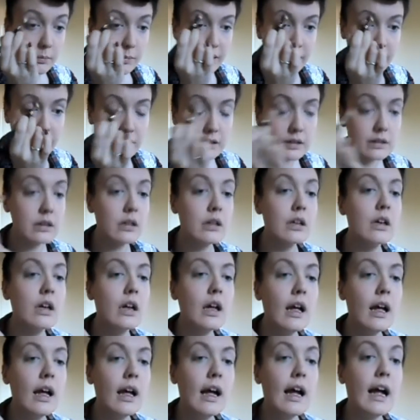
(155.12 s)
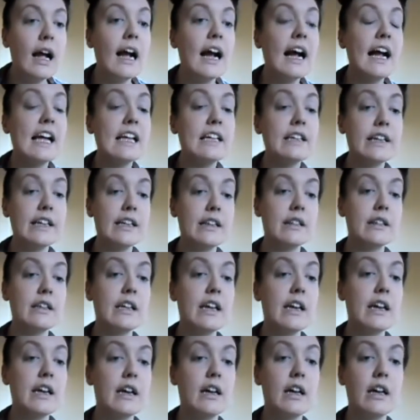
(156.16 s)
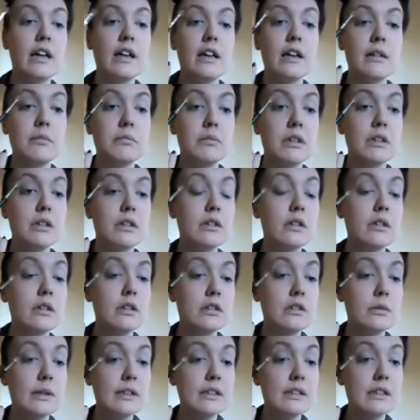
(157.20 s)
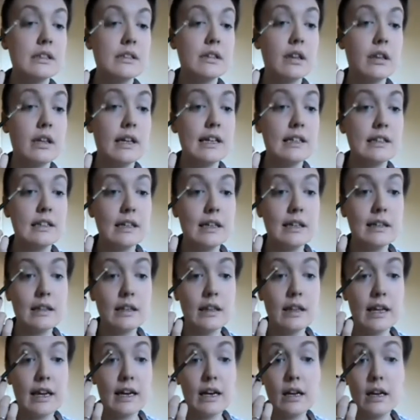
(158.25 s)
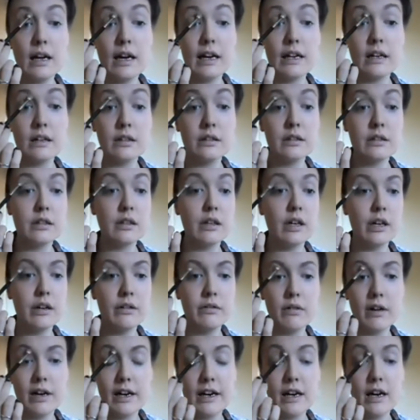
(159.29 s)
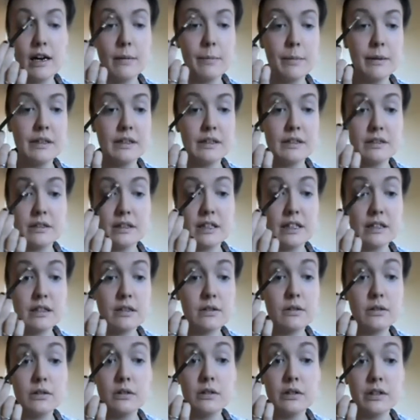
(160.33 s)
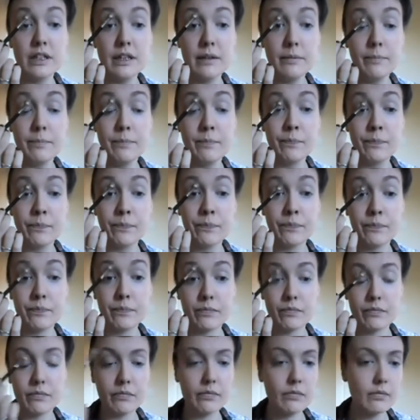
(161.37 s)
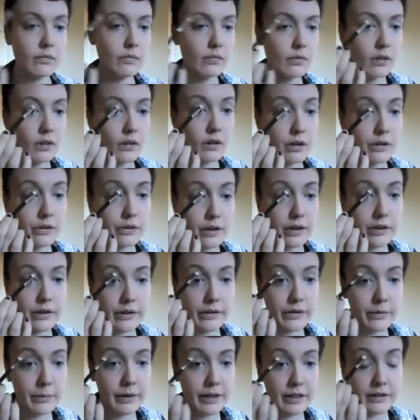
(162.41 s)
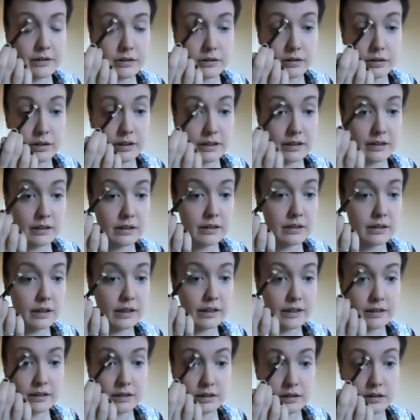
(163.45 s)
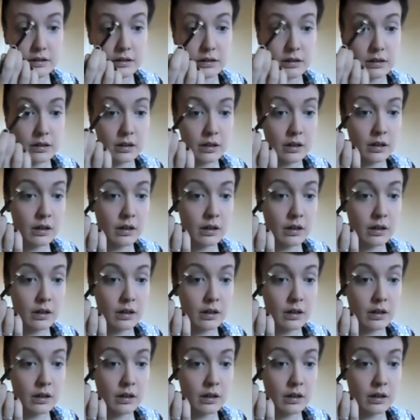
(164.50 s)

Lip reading: base. And in the 20s and 30s, they liked to go right up into this corner. So just make sure this is nice and